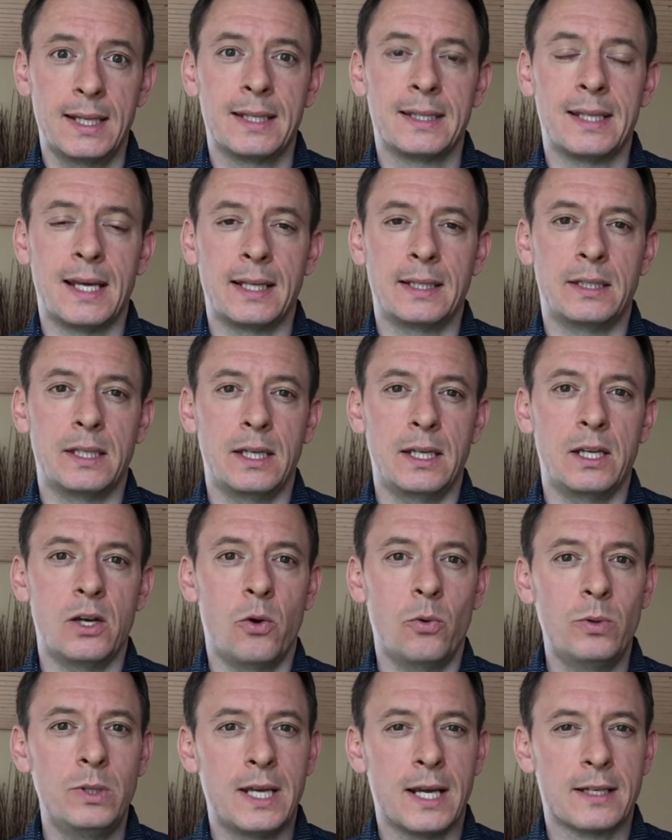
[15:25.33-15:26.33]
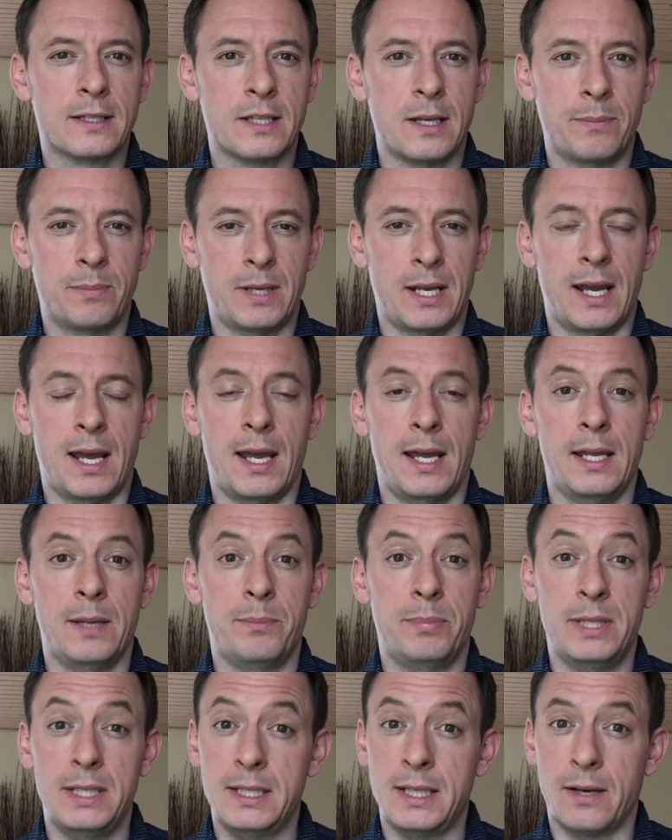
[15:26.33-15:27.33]
that they only accept a
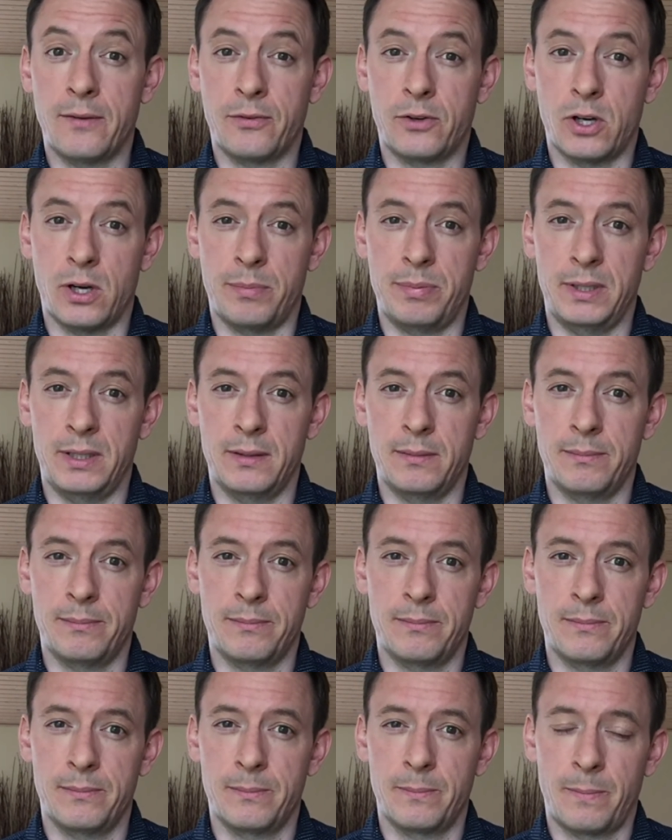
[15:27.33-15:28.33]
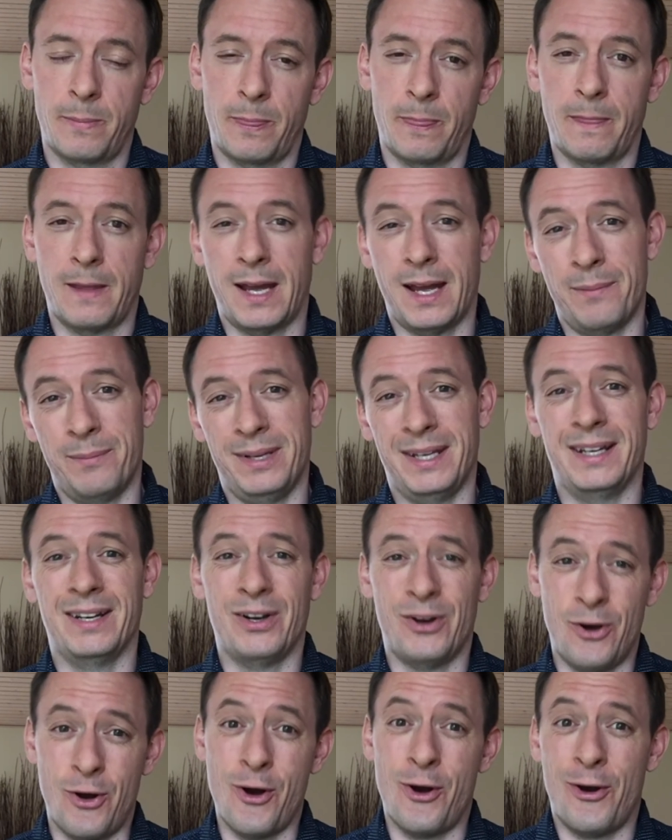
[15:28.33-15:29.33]
PDF copy. I mean,
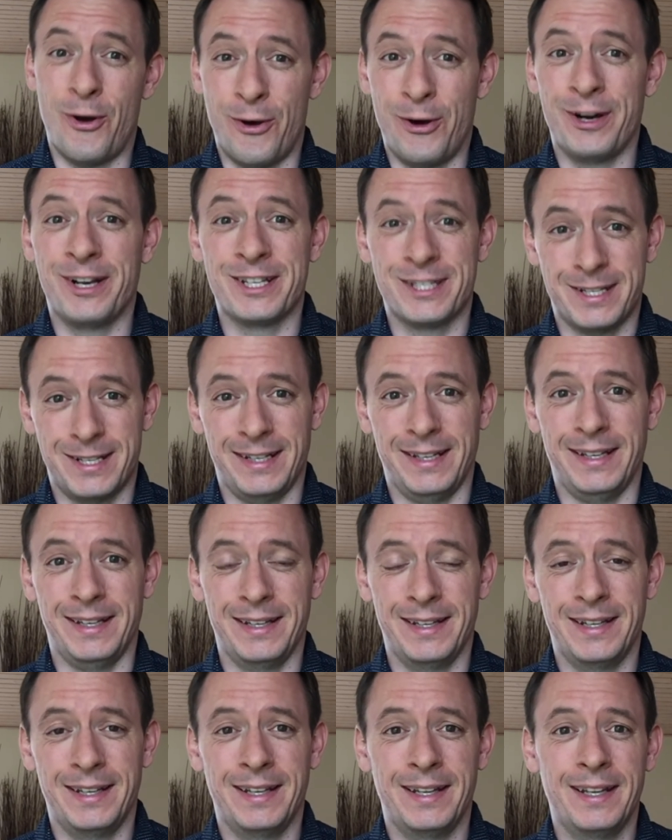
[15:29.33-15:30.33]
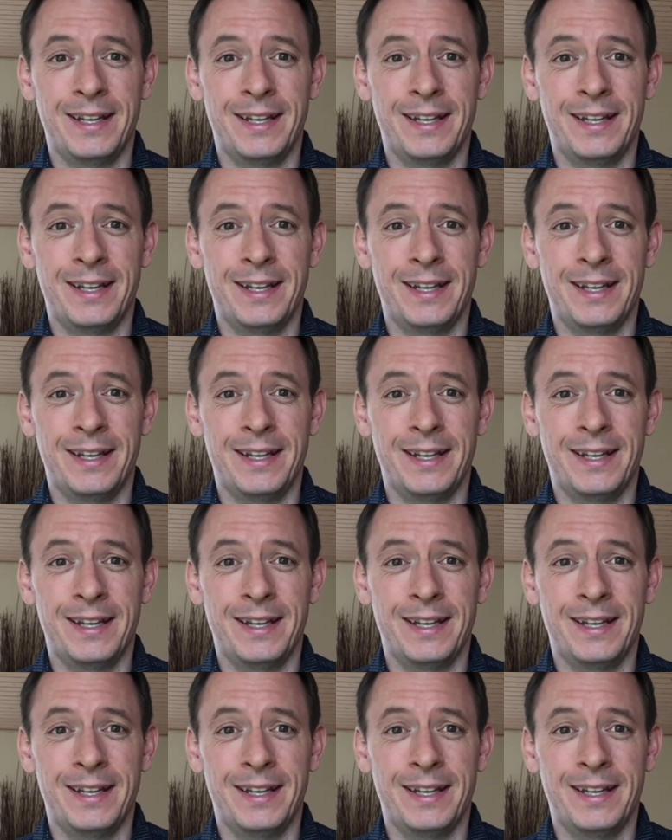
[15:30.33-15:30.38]
honestly,